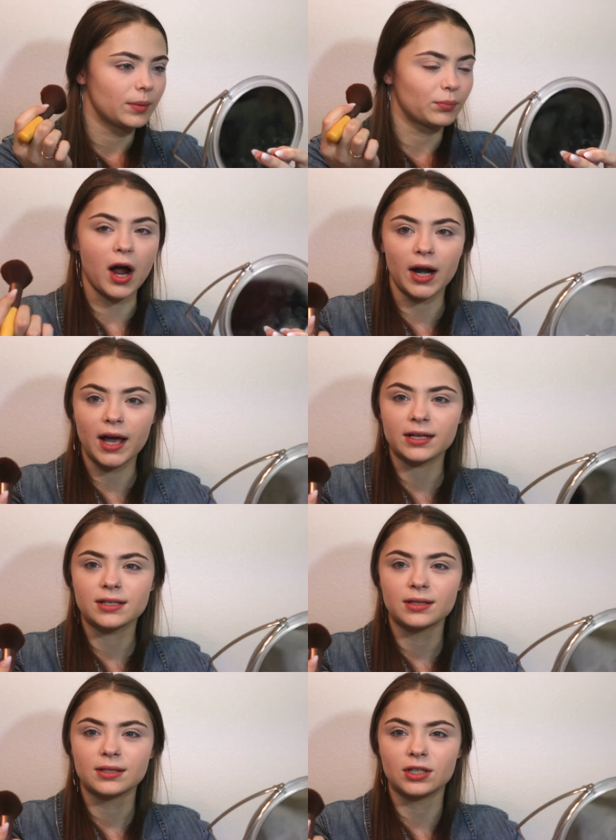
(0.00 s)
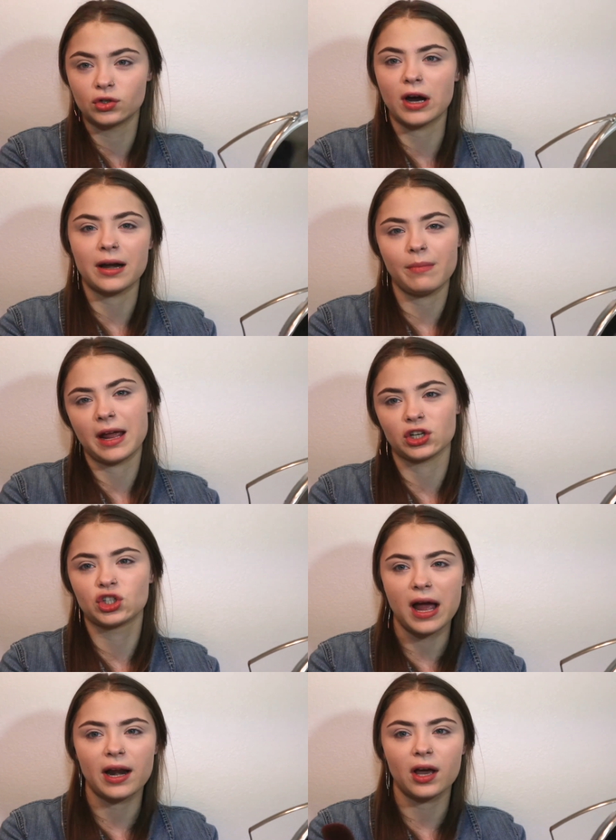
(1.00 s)
product to try and make a
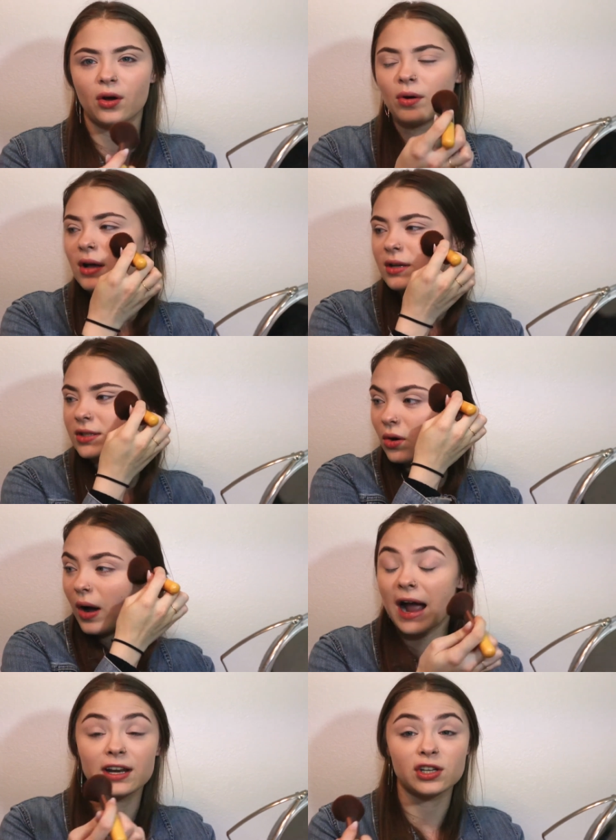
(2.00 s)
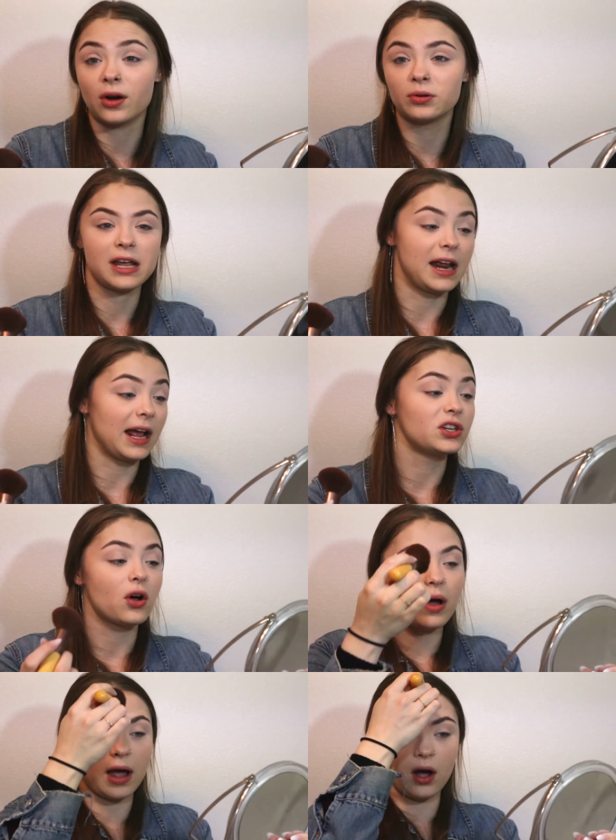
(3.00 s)
shadow. So I don't, and I
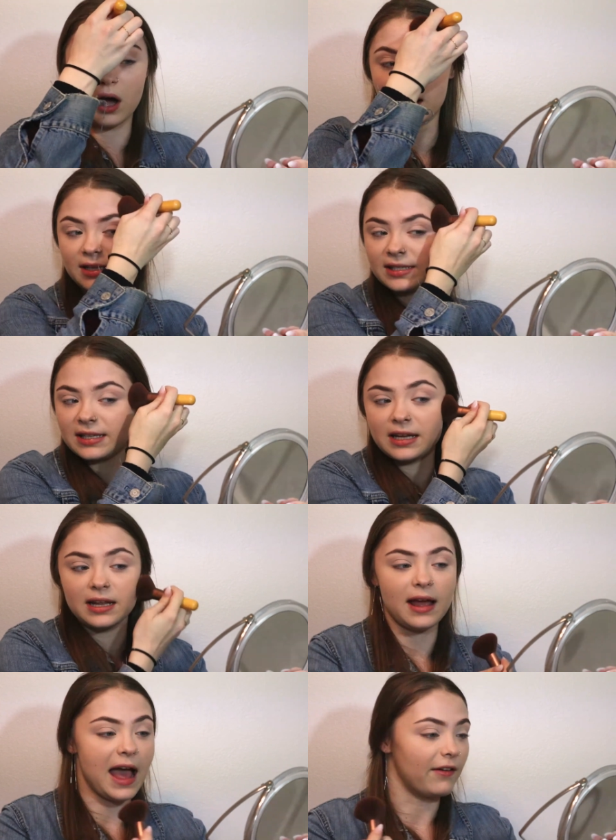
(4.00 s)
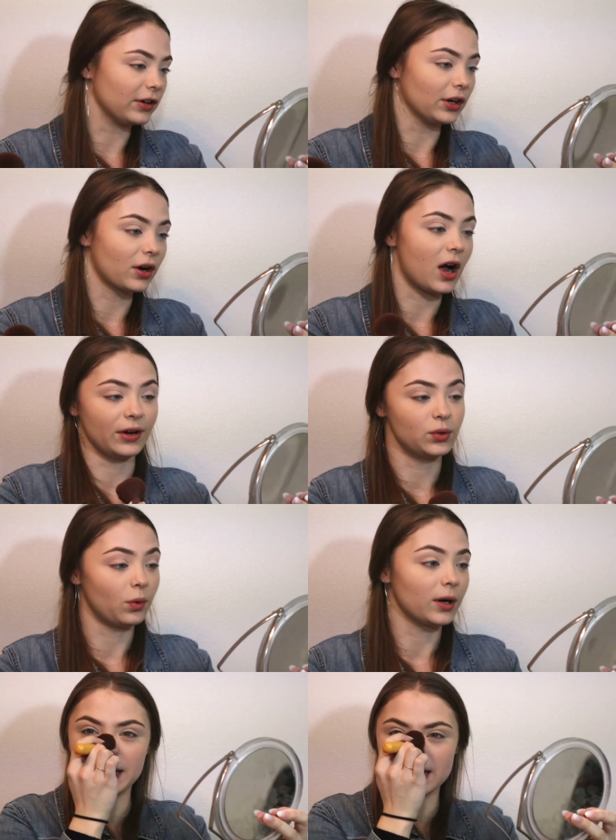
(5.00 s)
don't honestly ever
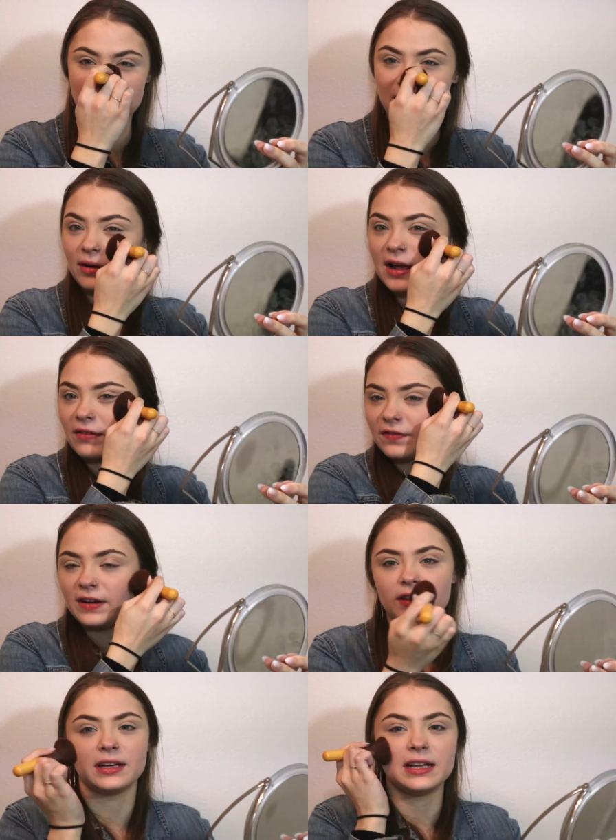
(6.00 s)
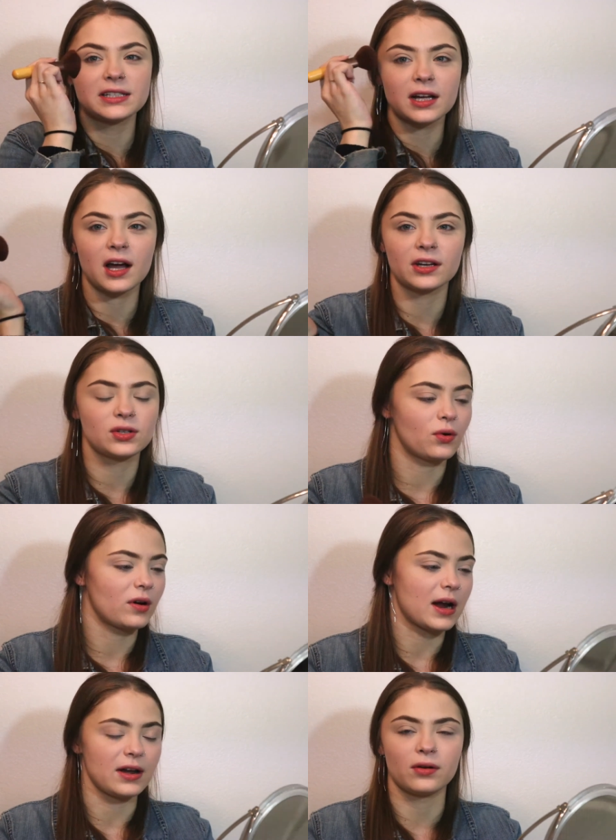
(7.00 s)
contour because I don't ever feel the need to
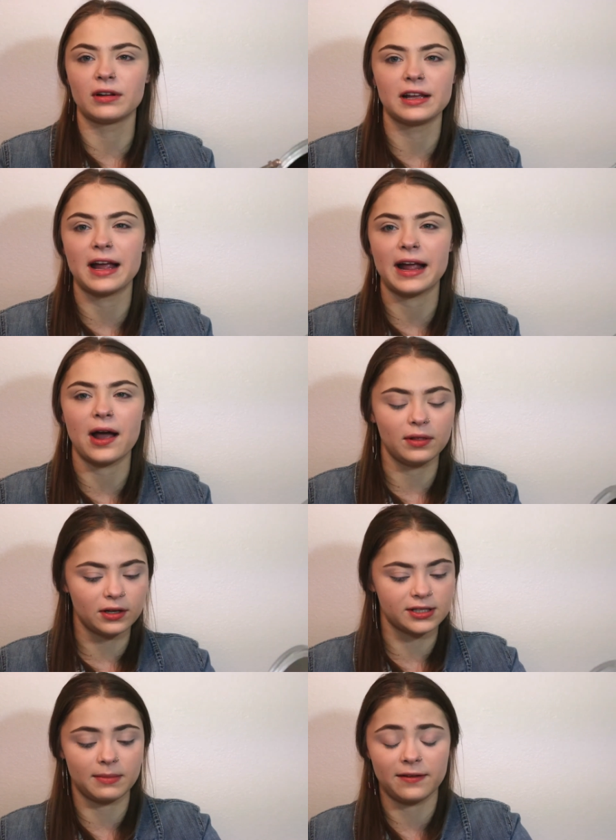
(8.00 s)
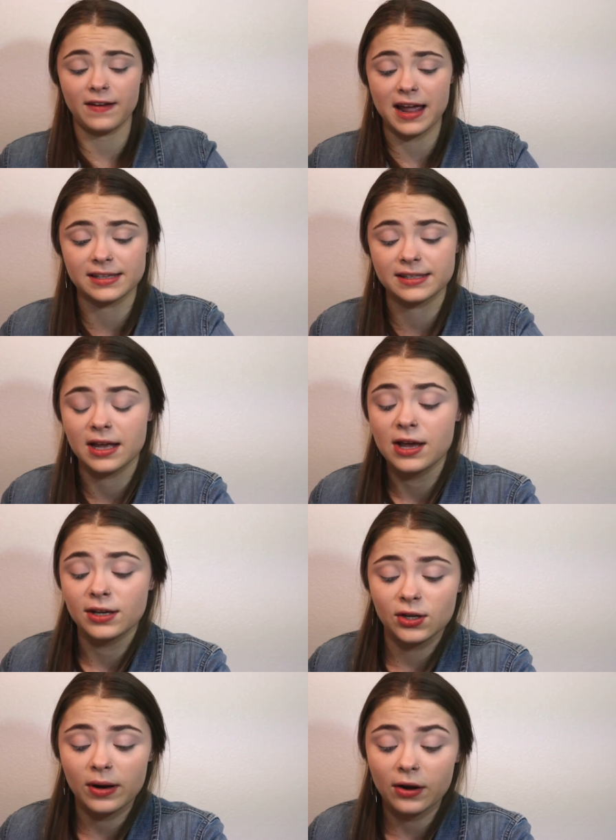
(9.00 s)
contour. I don't really like how it looks on my face,
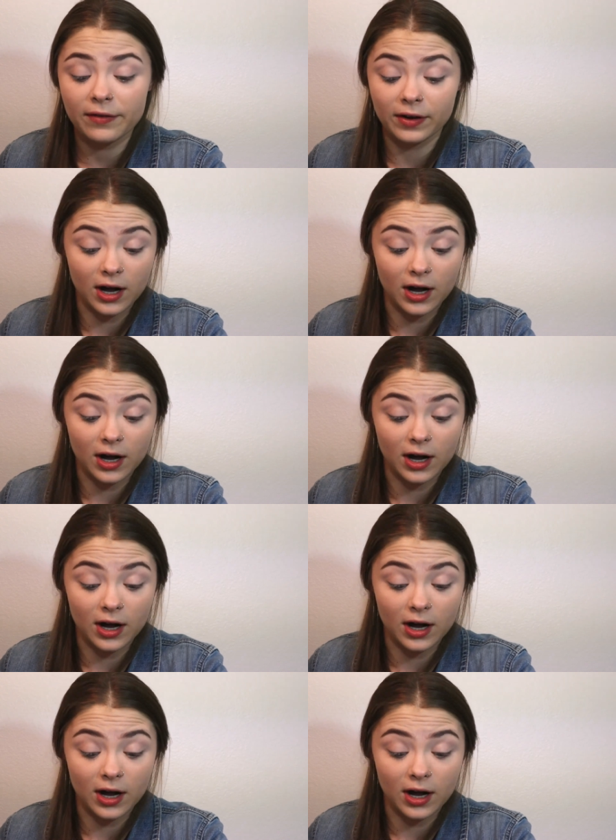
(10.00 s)
so I don't ever